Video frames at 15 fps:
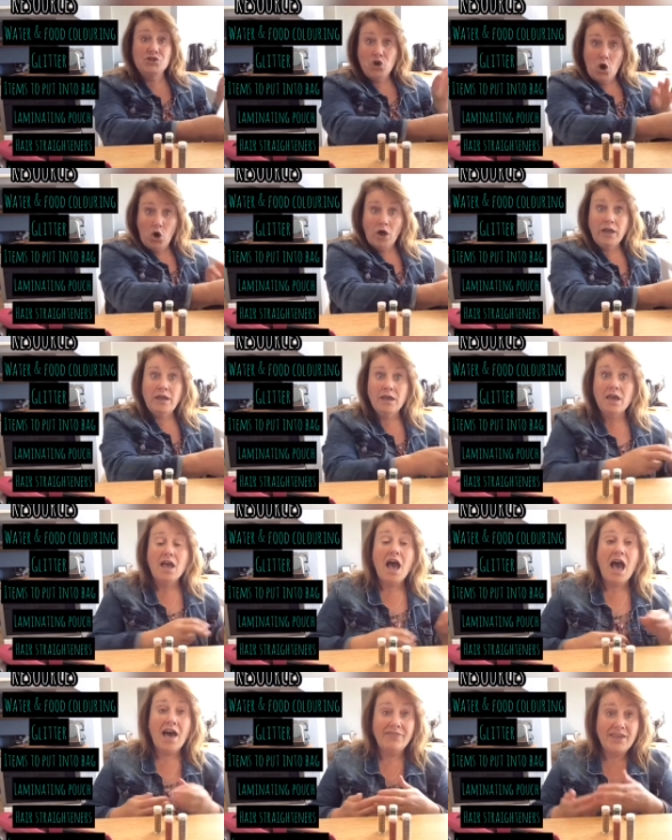now
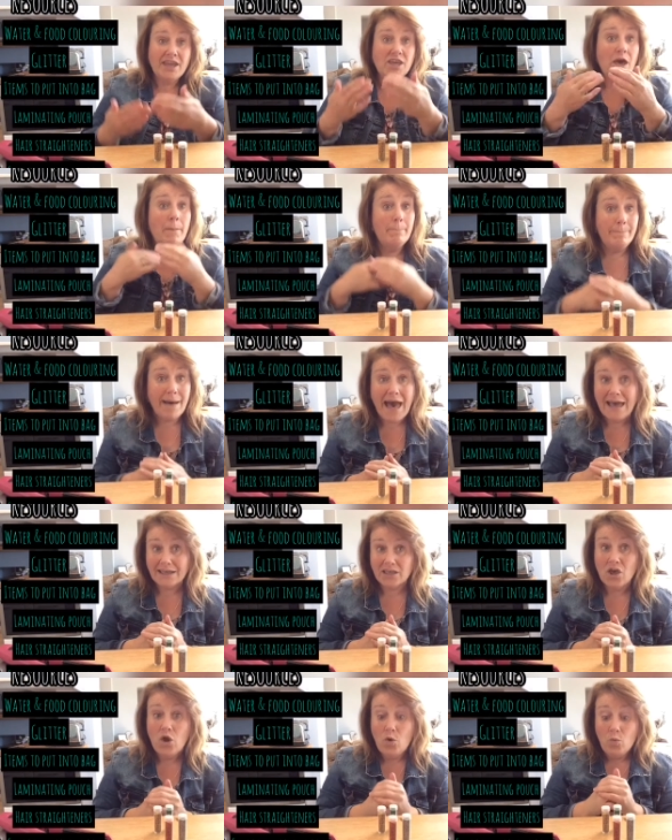and then come
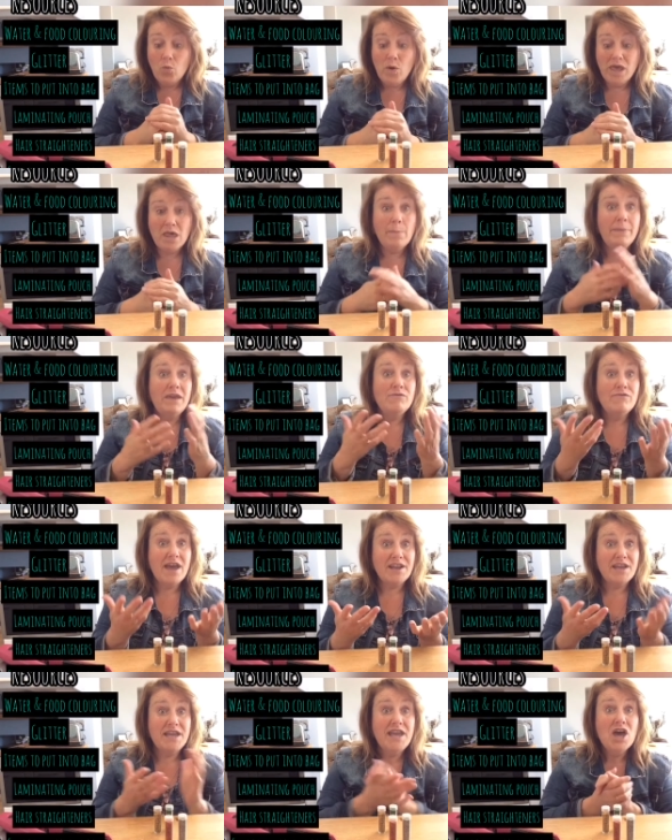back, we'll be
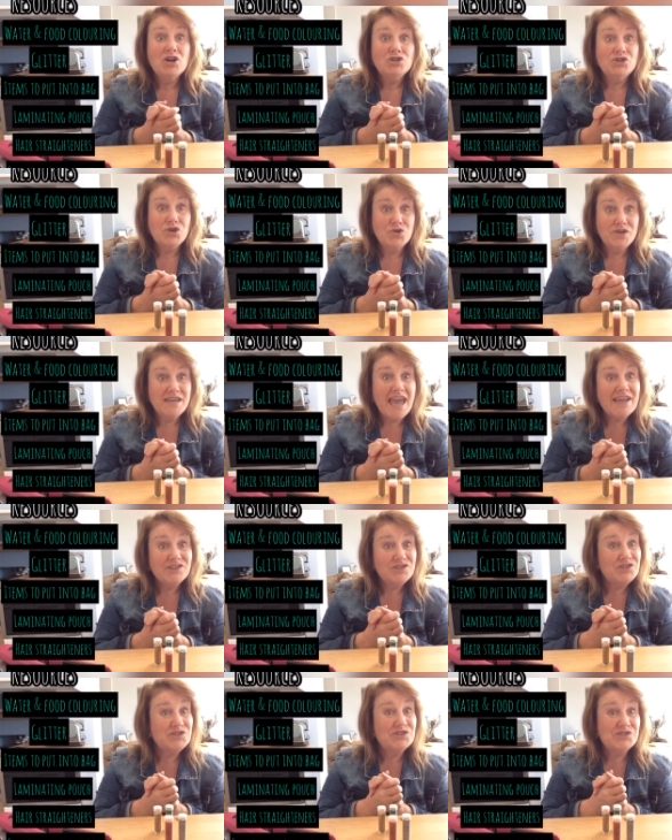ready to
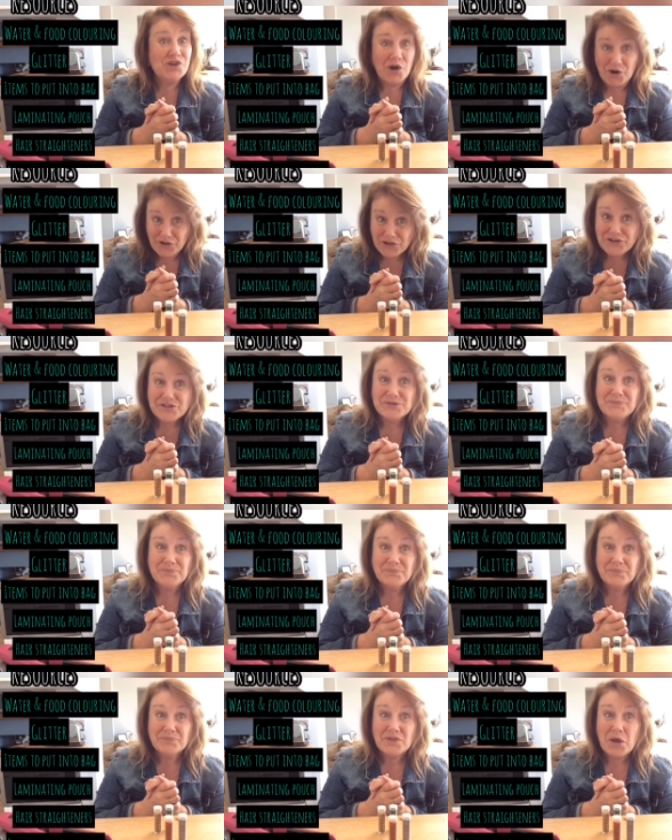get started.
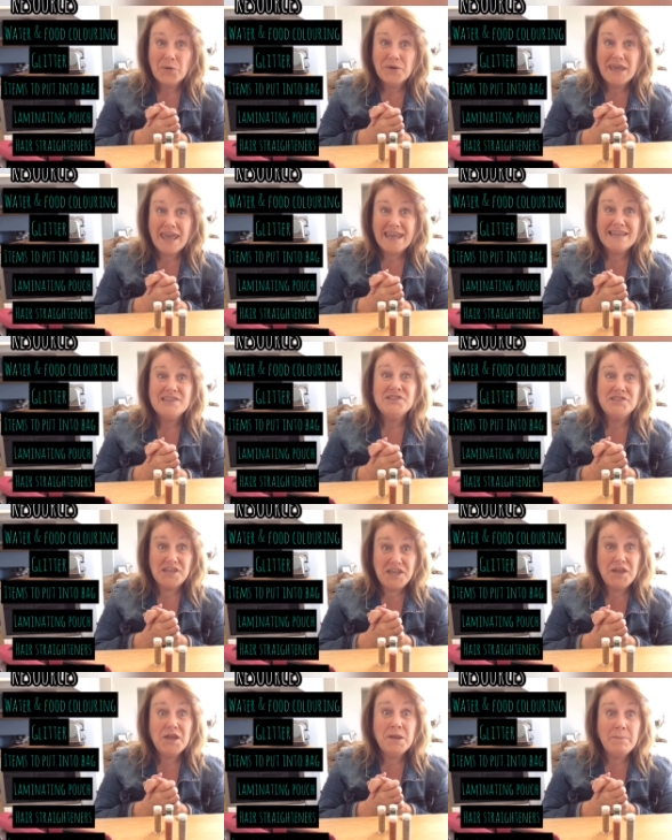Okay,
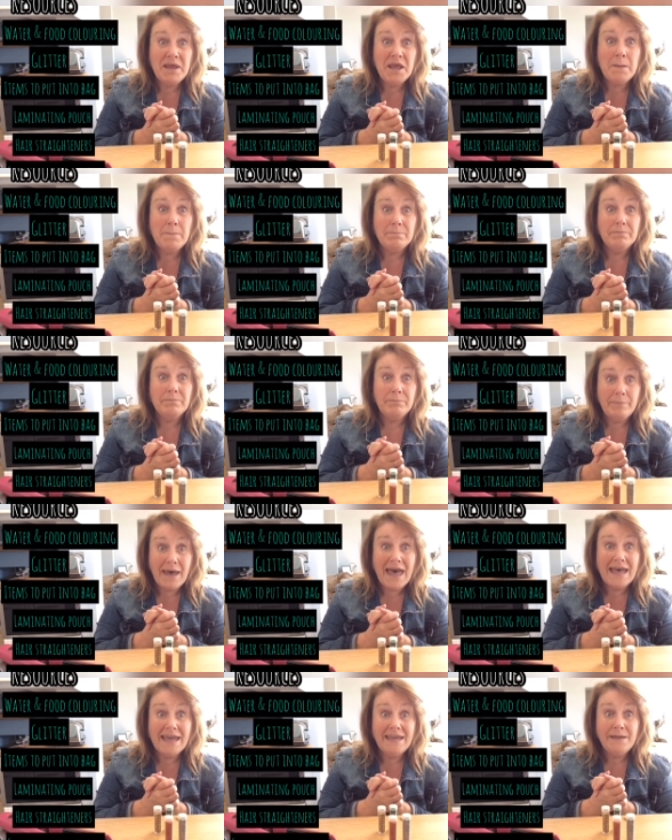see you in a minute.
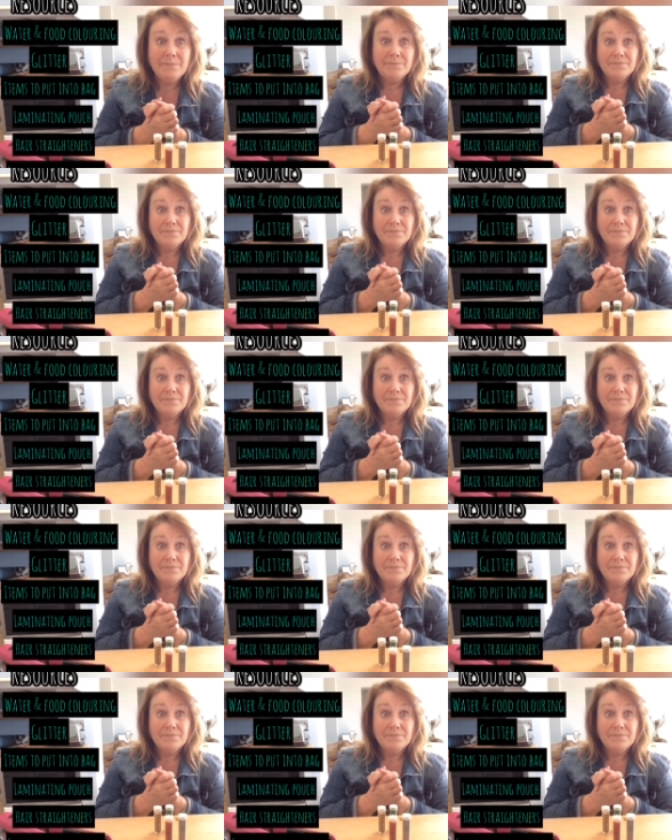Bye.